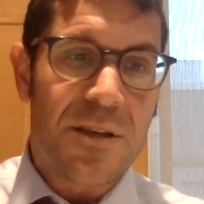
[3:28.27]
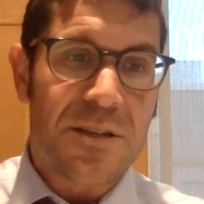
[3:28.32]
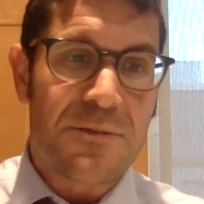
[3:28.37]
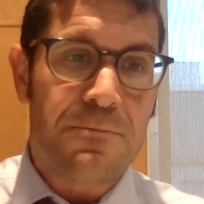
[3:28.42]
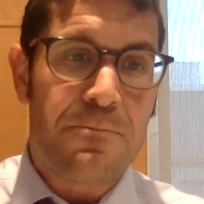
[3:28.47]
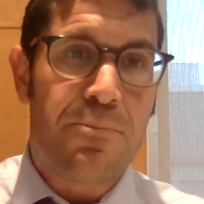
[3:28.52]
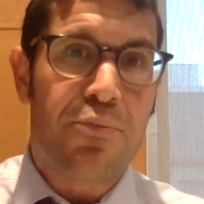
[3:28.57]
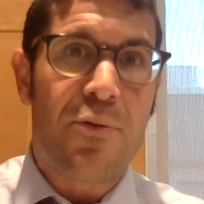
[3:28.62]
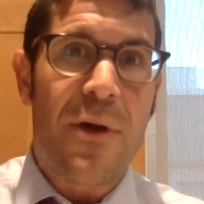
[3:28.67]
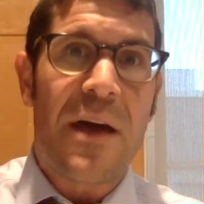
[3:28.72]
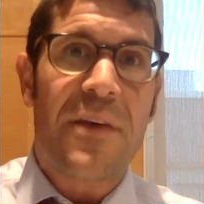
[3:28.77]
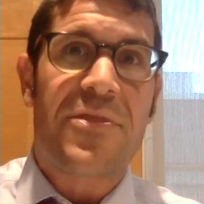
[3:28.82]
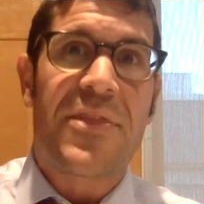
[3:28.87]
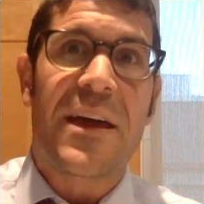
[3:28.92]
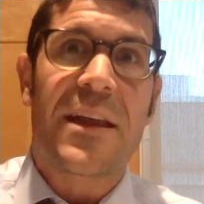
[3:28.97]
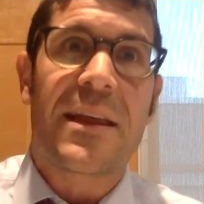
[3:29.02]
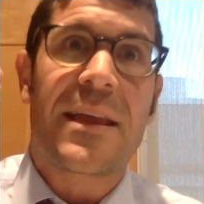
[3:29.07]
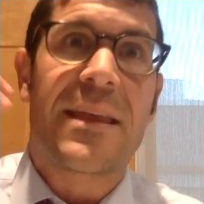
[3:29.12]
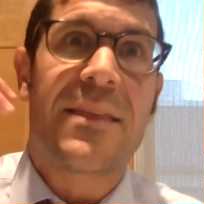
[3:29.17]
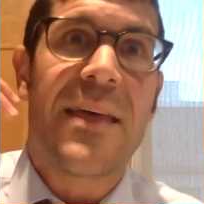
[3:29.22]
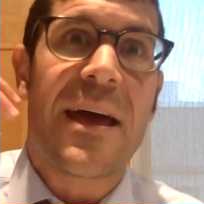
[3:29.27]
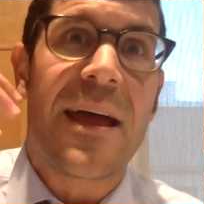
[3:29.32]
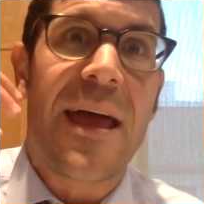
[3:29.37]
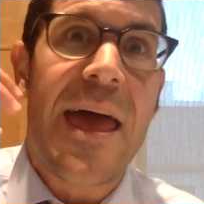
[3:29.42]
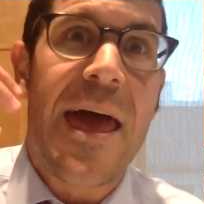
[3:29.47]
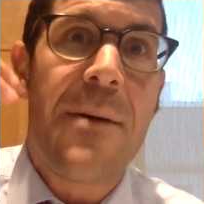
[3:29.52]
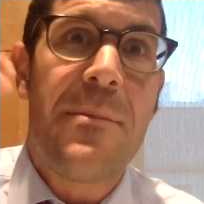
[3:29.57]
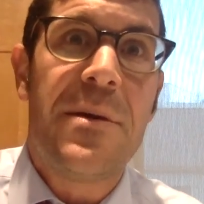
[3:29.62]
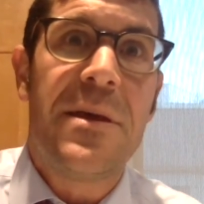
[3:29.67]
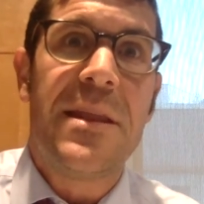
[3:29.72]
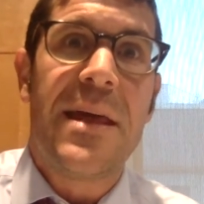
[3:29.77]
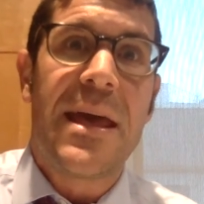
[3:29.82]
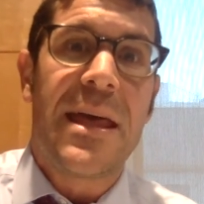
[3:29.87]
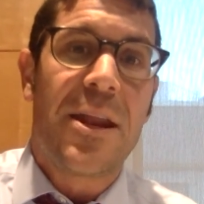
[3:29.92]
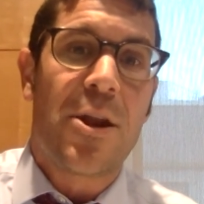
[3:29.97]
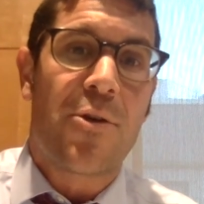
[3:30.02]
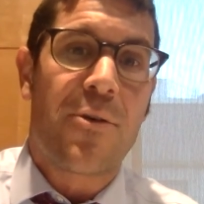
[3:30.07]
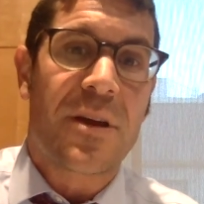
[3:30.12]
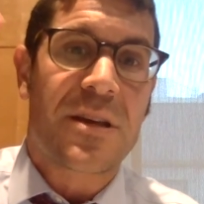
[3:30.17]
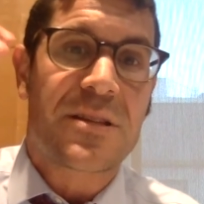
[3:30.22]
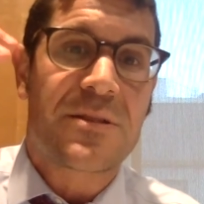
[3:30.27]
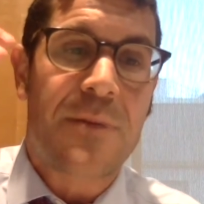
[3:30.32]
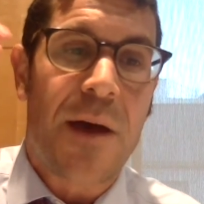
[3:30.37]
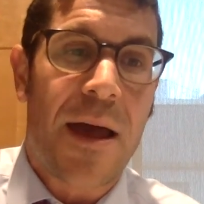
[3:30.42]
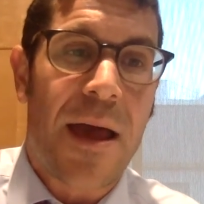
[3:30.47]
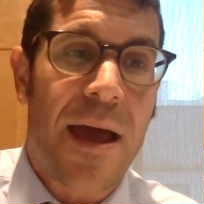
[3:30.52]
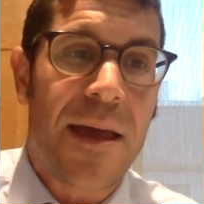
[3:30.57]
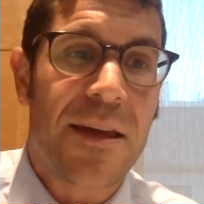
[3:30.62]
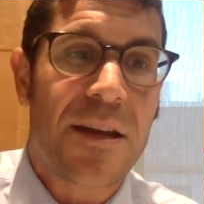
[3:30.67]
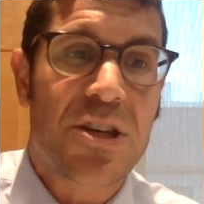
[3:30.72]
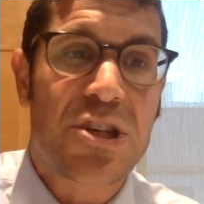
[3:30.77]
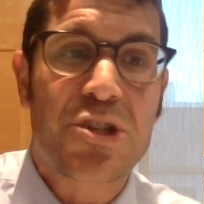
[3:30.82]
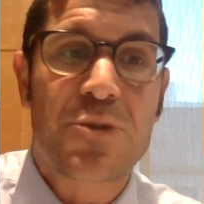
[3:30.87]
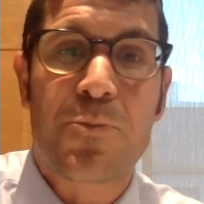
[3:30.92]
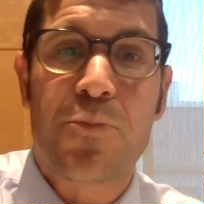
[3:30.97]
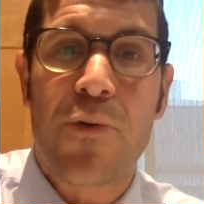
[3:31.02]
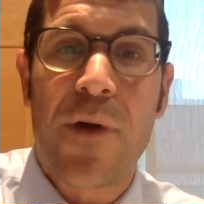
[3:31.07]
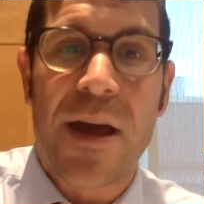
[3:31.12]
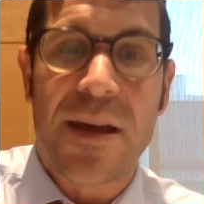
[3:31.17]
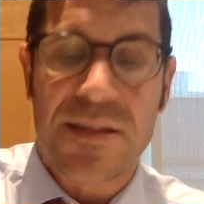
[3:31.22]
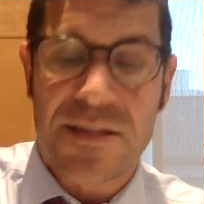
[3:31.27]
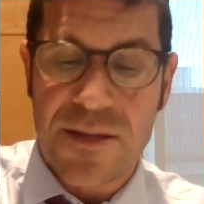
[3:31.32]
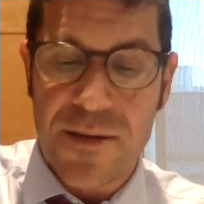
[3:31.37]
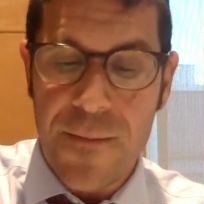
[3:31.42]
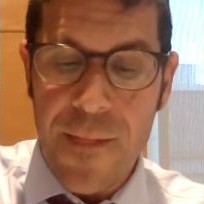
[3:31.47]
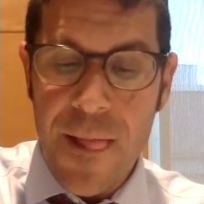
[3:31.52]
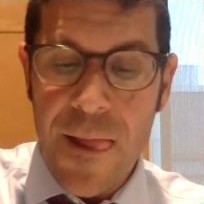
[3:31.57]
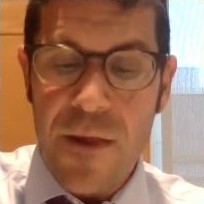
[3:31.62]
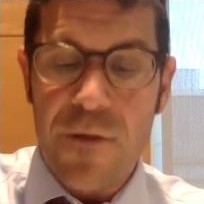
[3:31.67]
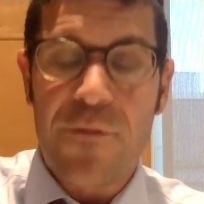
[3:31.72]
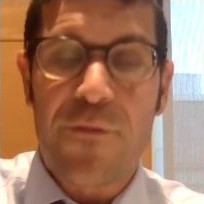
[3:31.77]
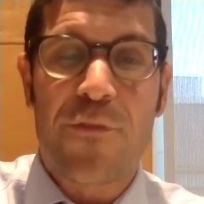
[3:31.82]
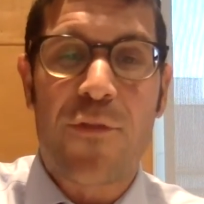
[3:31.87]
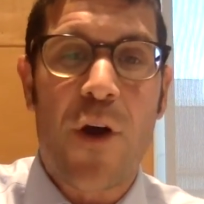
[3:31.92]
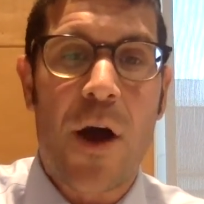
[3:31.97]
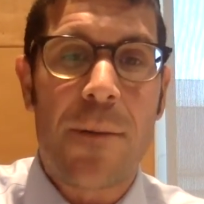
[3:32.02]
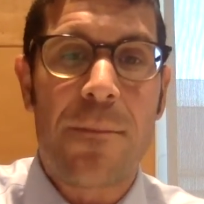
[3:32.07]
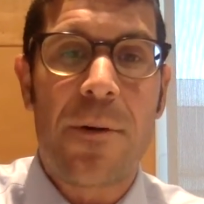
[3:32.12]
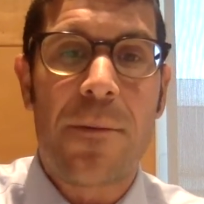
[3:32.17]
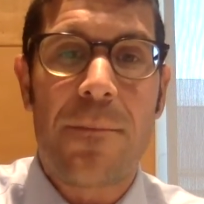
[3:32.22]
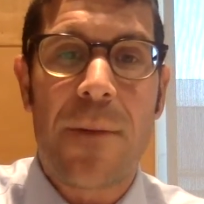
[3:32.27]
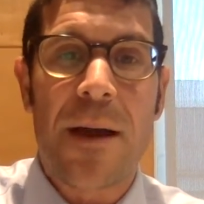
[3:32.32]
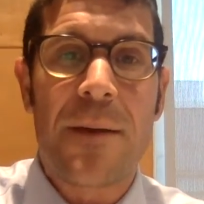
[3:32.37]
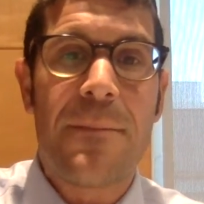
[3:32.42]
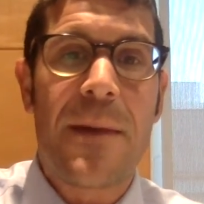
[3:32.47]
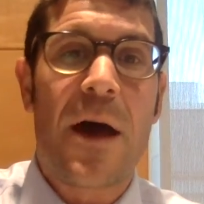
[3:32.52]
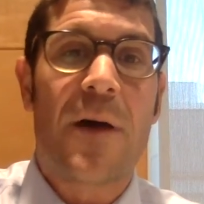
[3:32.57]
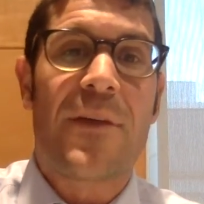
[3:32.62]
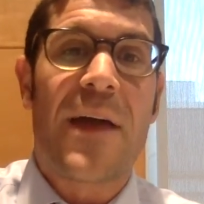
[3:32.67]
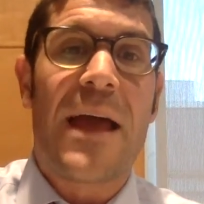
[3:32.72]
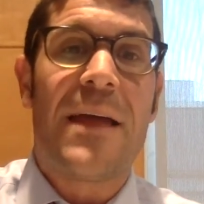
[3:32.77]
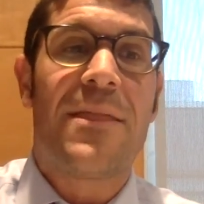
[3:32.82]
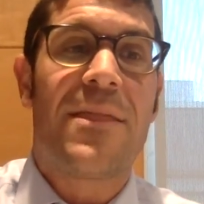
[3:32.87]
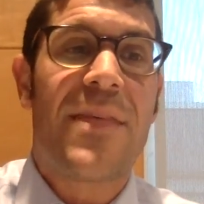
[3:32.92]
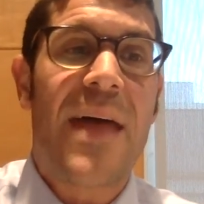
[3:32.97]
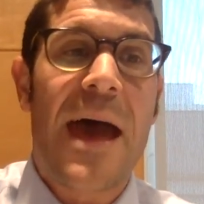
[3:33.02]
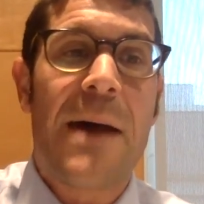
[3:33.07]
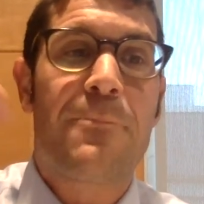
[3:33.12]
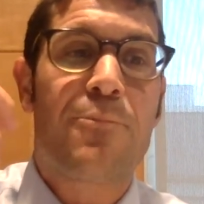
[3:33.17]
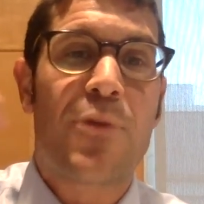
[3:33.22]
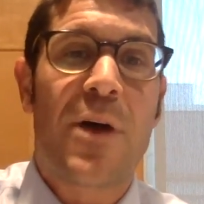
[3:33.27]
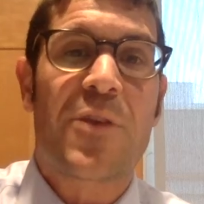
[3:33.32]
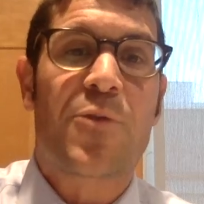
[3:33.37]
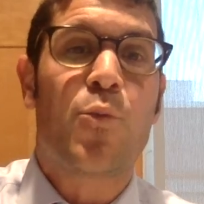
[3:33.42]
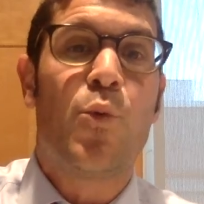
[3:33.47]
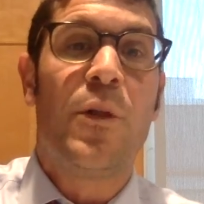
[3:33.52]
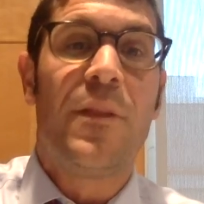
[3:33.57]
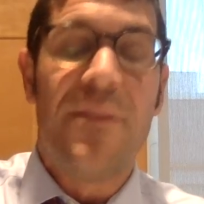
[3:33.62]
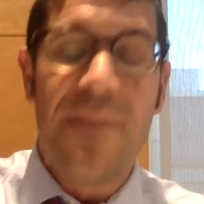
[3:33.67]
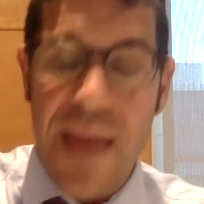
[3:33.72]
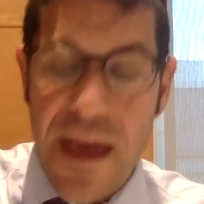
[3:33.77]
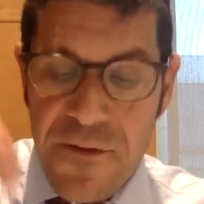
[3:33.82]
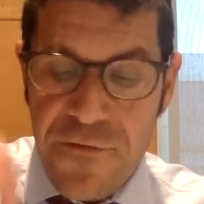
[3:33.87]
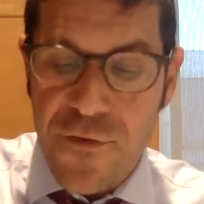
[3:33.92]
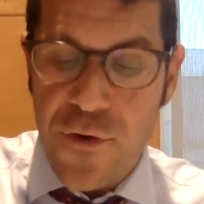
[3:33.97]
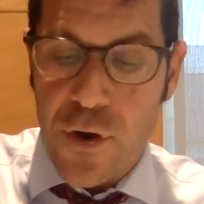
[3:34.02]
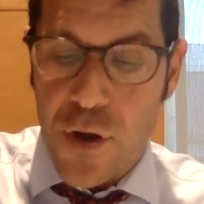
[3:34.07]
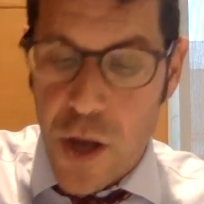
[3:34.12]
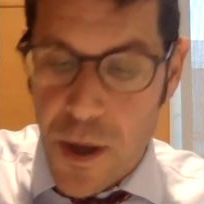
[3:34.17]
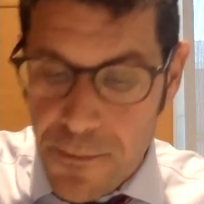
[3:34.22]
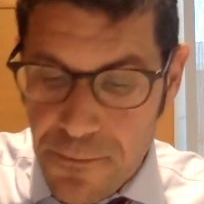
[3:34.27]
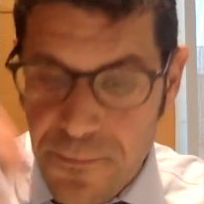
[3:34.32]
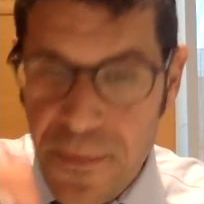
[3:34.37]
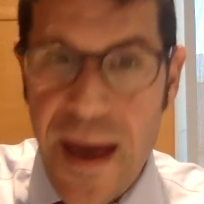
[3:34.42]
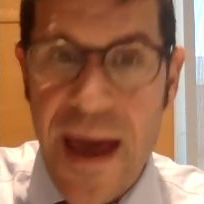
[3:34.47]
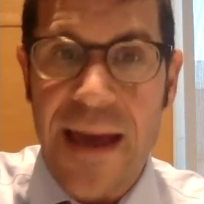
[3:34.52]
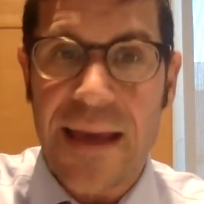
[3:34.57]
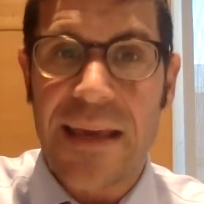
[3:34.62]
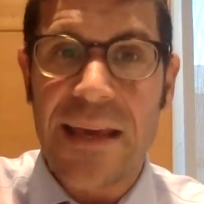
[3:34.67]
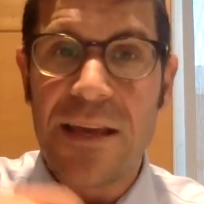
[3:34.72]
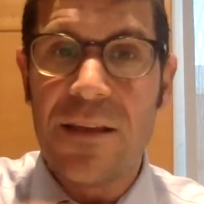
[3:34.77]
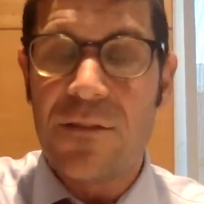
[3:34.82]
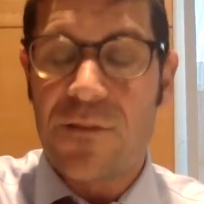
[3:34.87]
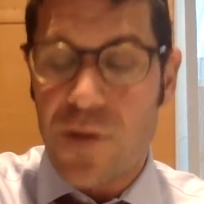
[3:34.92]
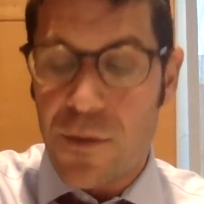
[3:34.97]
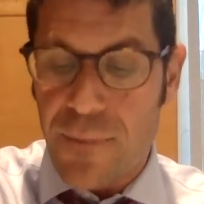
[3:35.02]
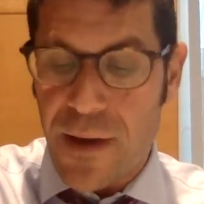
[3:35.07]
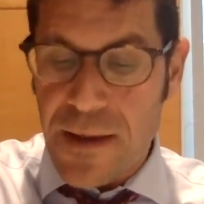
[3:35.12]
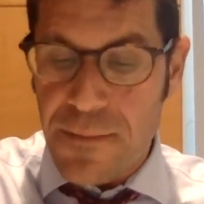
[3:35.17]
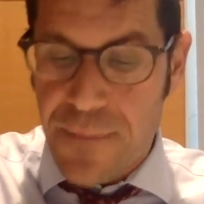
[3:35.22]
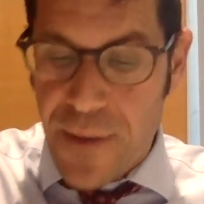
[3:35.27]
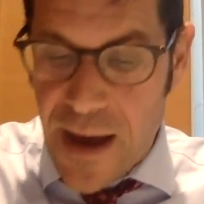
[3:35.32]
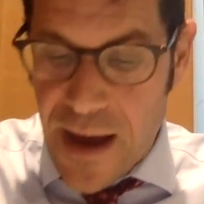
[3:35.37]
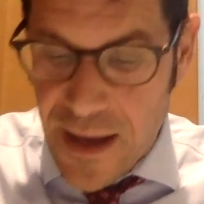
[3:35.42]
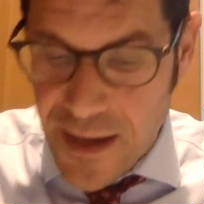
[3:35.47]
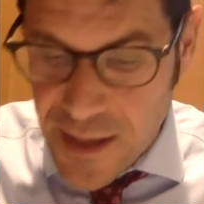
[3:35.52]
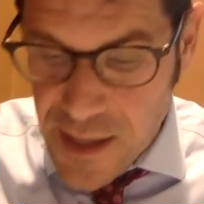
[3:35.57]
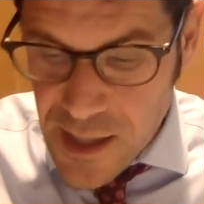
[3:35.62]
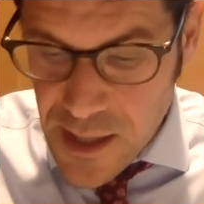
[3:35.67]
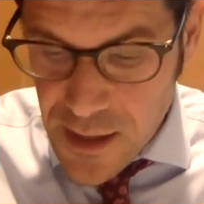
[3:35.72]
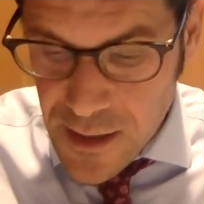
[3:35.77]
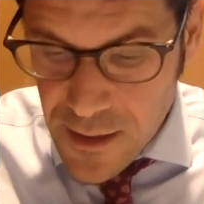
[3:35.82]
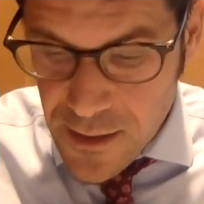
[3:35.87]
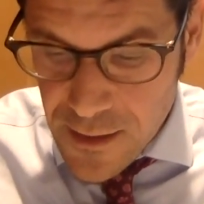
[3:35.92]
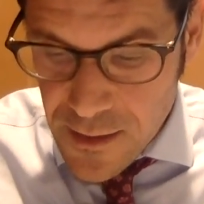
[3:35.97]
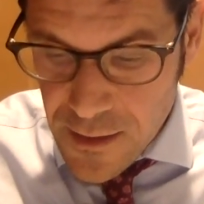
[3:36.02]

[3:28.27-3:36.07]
breath that emanated, I expressed from my mouth, and that breath will never come back into my body.